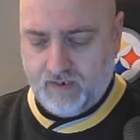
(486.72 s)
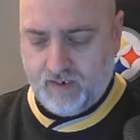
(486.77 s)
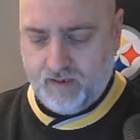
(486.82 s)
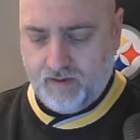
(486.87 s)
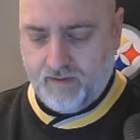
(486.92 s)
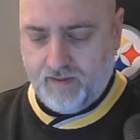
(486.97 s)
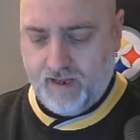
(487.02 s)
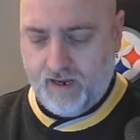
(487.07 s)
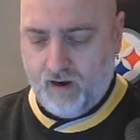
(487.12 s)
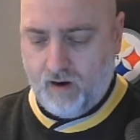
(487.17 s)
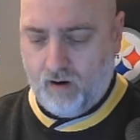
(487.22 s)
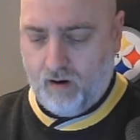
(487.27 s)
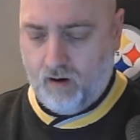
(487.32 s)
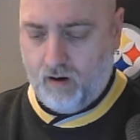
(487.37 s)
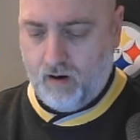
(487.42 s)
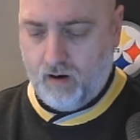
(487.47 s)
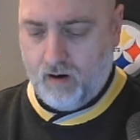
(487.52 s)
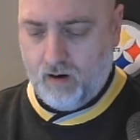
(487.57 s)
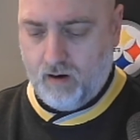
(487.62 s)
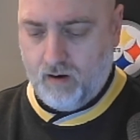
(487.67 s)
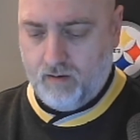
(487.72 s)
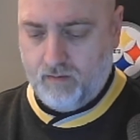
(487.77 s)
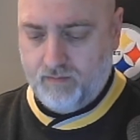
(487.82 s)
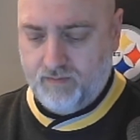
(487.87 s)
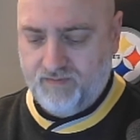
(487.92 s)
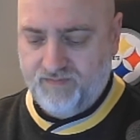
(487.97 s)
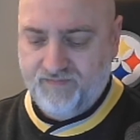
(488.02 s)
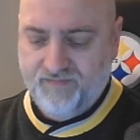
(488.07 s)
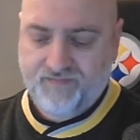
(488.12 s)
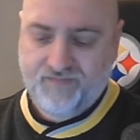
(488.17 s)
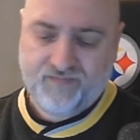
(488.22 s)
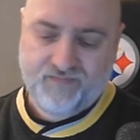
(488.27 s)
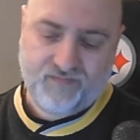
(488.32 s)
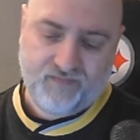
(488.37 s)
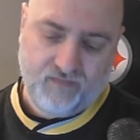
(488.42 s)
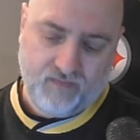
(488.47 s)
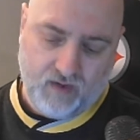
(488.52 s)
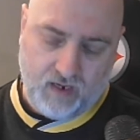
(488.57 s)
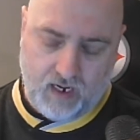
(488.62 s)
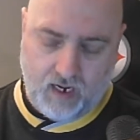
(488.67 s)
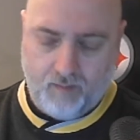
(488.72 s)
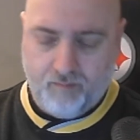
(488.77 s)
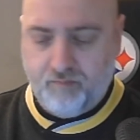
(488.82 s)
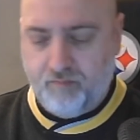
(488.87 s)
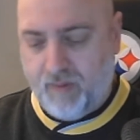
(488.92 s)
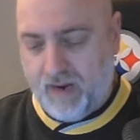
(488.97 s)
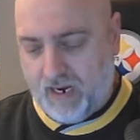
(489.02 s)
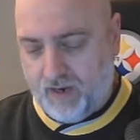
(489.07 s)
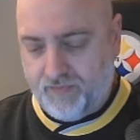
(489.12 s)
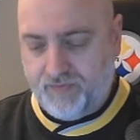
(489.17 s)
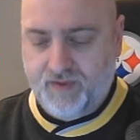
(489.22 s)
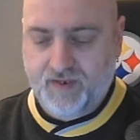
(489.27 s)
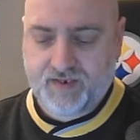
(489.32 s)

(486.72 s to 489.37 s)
They are about